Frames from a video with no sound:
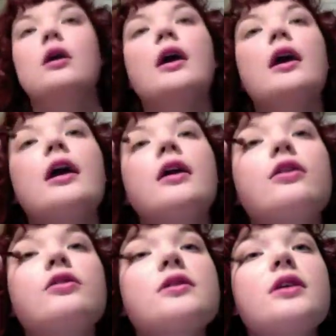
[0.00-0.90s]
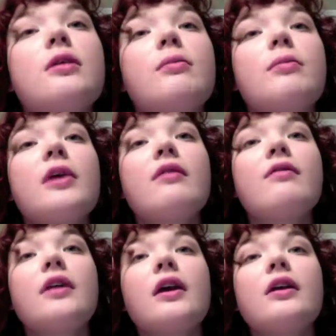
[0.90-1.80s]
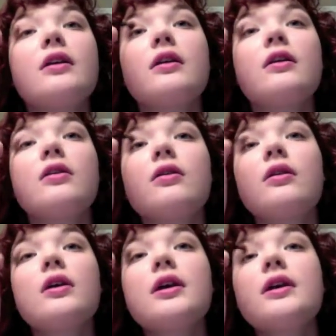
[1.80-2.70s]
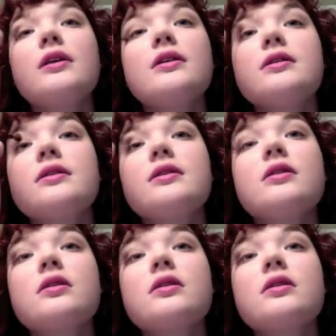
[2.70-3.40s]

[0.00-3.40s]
And you're just going to buff that into the crease.